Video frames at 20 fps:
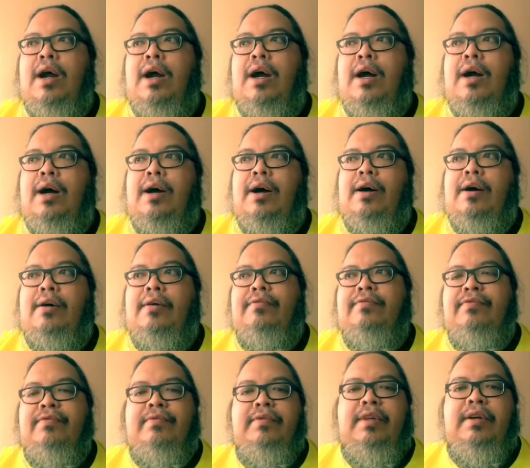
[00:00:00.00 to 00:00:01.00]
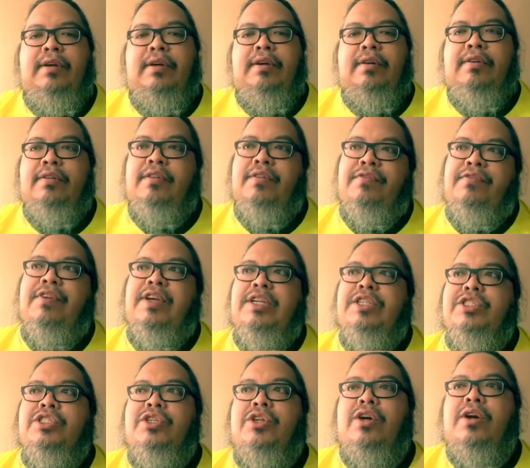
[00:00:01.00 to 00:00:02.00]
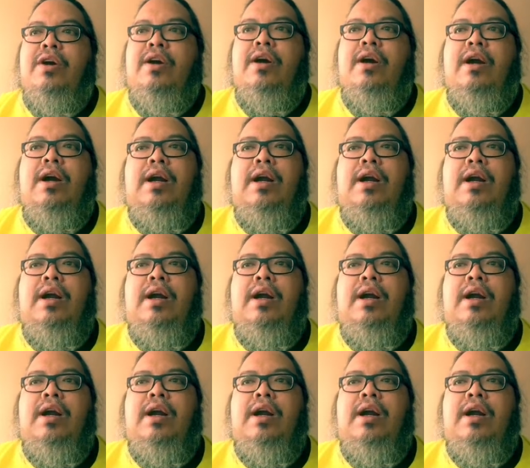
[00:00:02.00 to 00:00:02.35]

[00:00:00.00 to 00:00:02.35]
of the feature,